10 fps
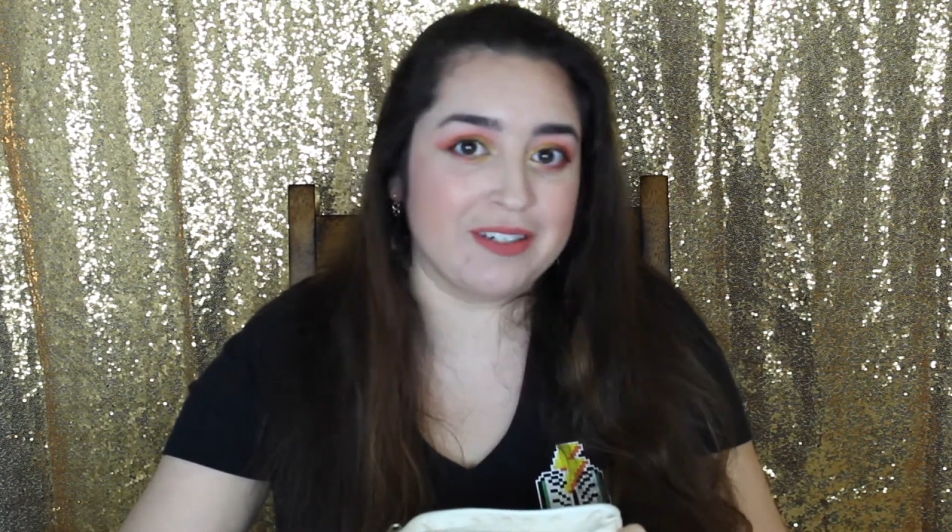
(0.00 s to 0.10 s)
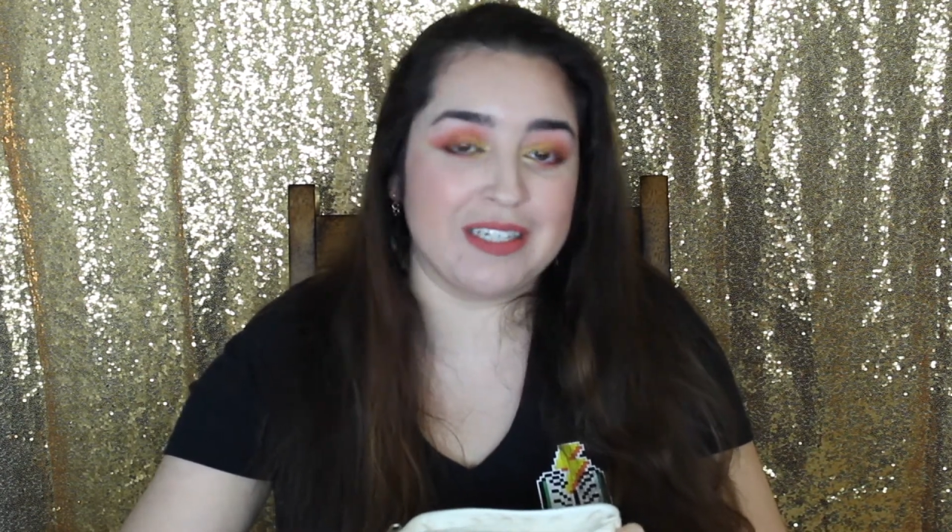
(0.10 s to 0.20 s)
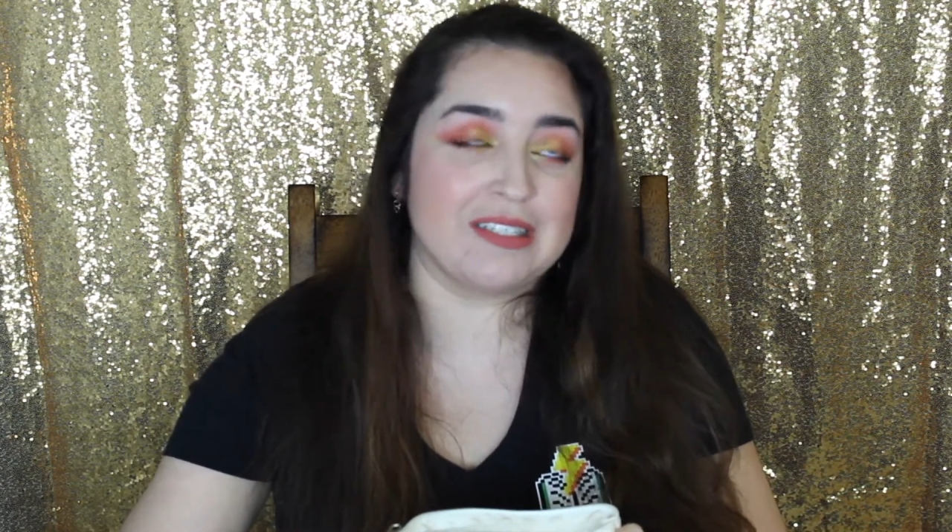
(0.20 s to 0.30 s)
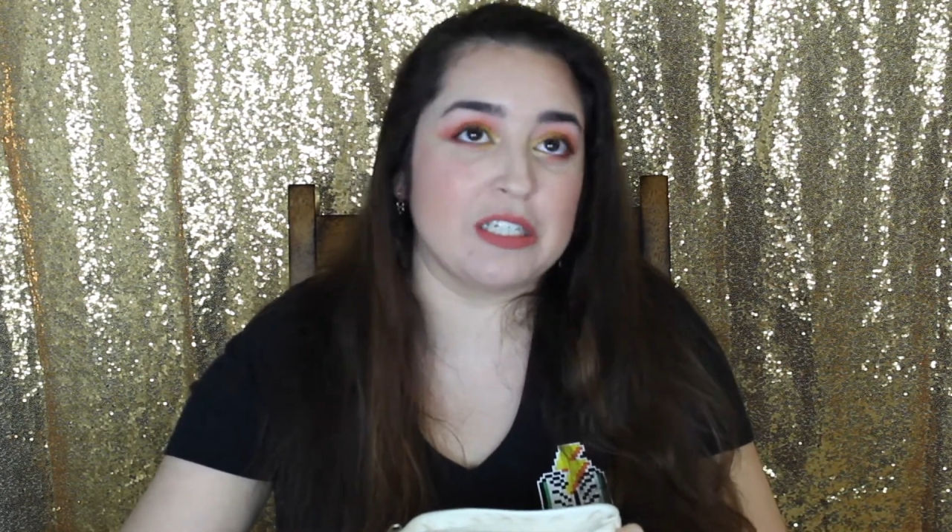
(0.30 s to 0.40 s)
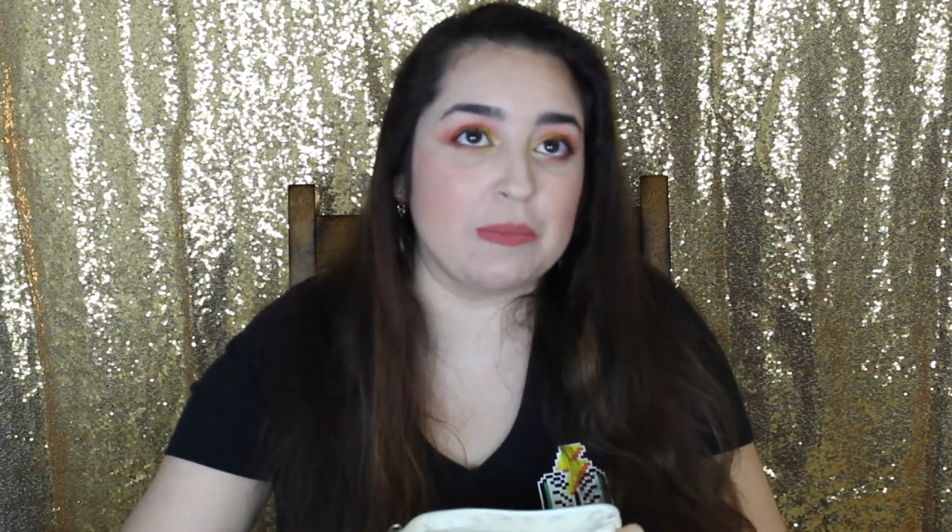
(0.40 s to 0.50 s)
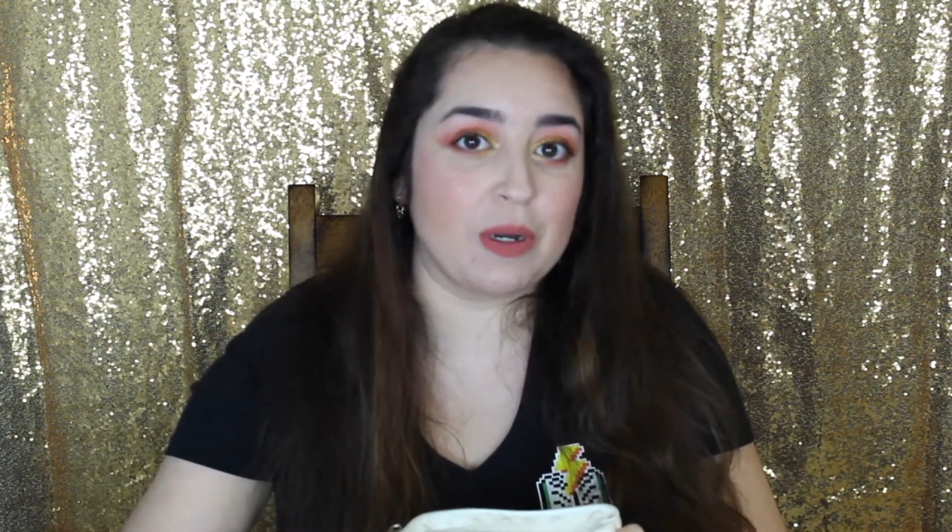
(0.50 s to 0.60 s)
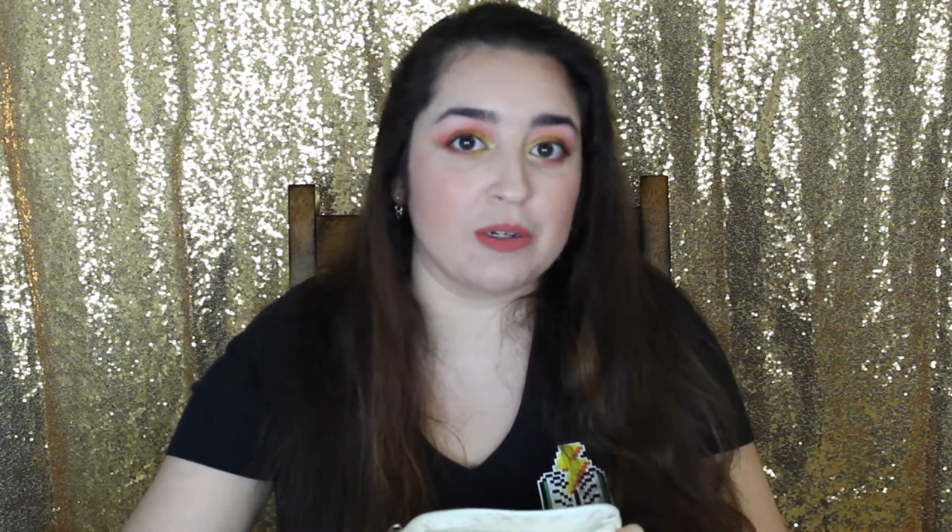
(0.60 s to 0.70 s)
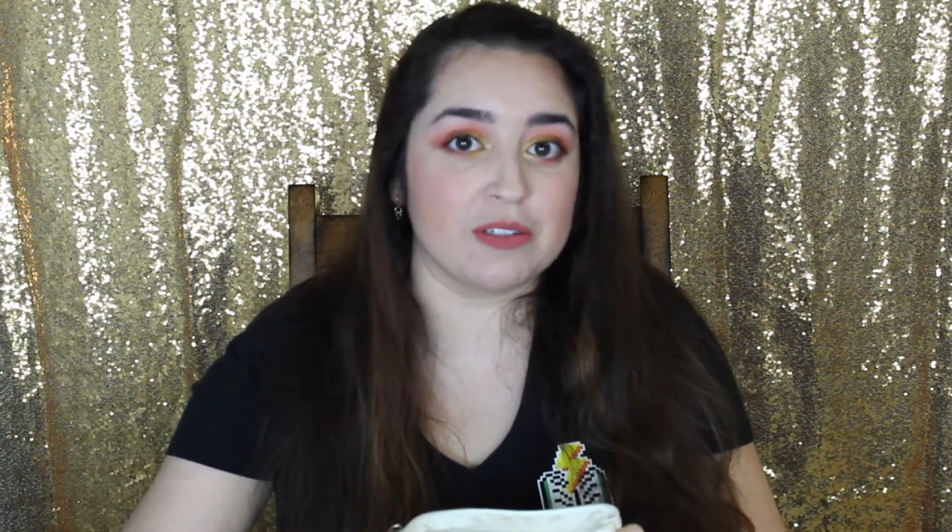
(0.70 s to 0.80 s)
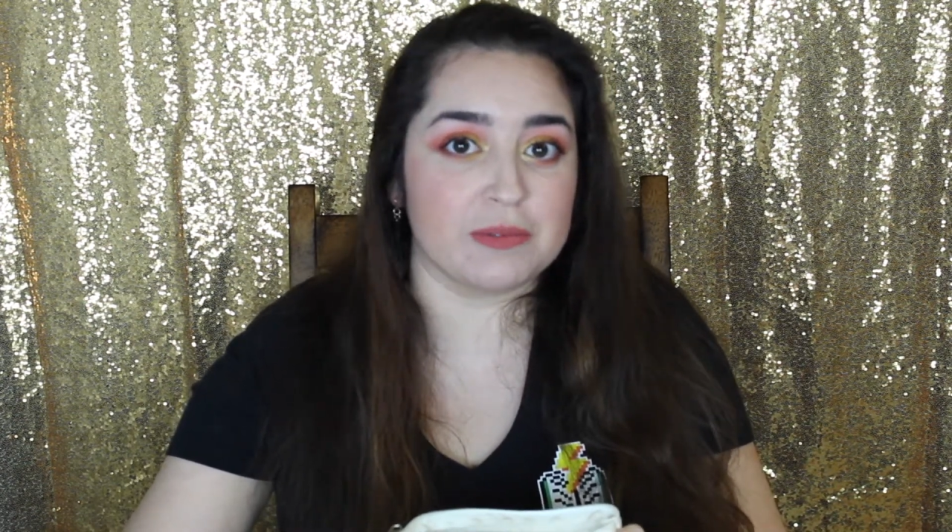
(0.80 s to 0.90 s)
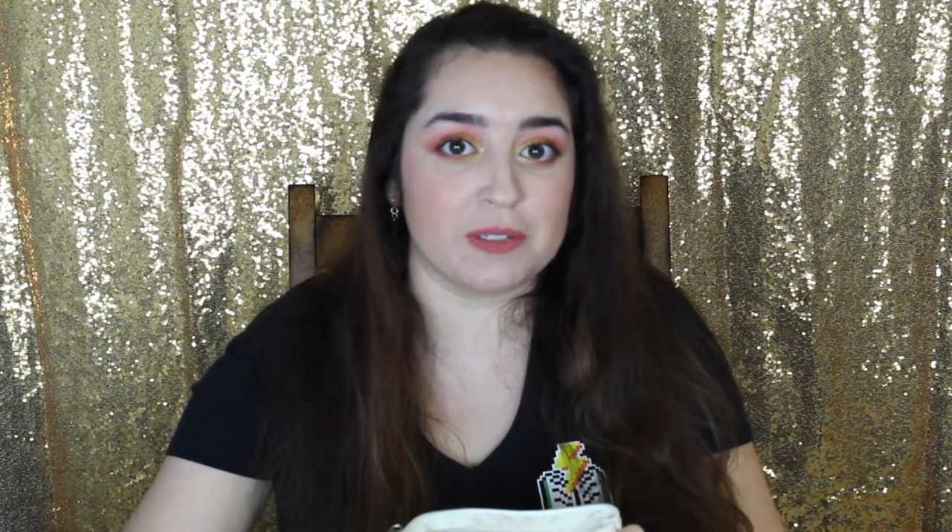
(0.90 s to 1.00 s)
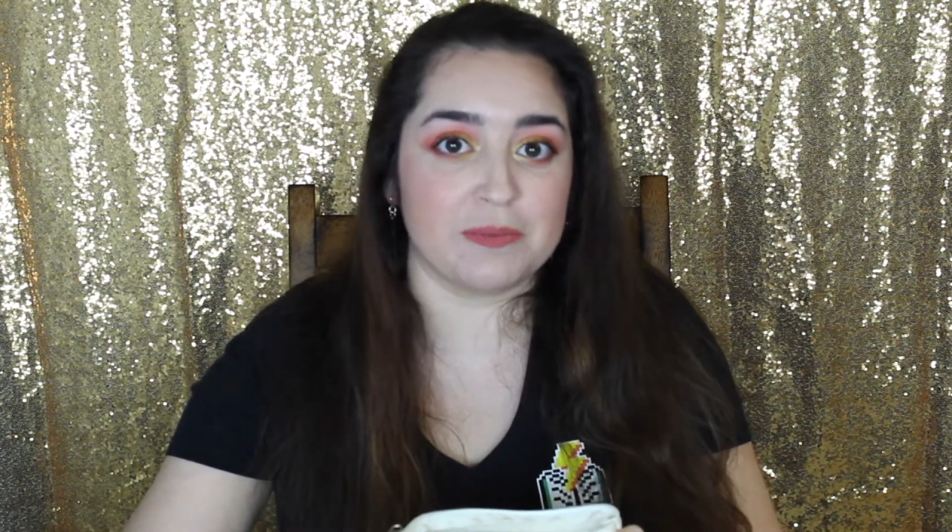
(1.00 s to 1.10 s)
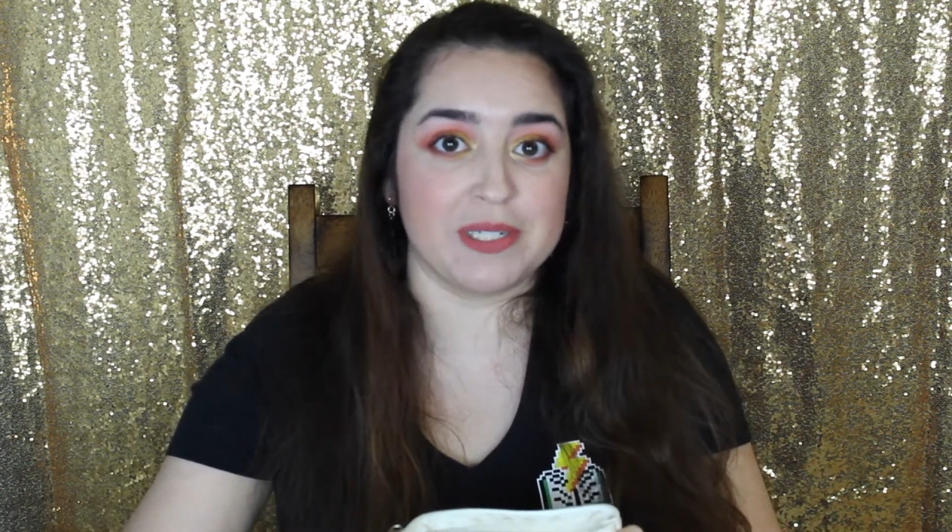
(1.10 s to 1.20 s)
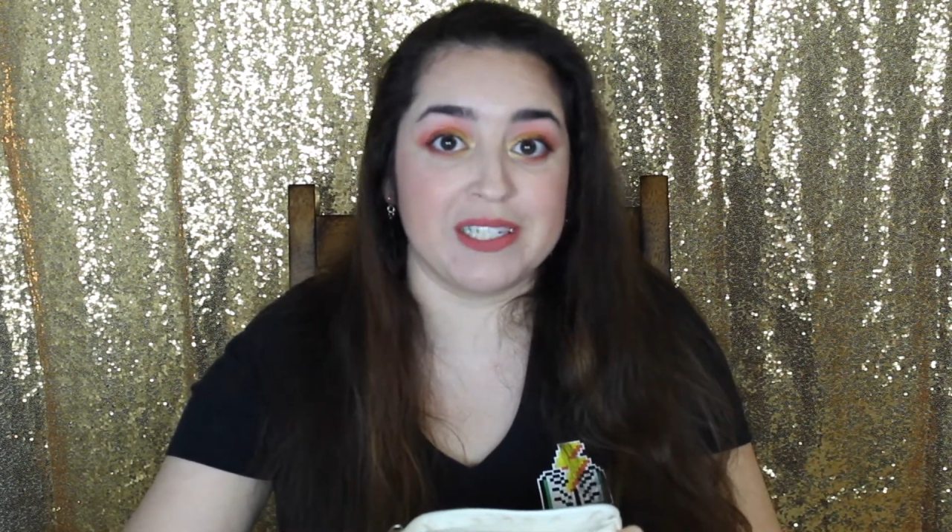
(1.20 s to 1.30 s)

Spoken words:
and tomorrow's supposed to be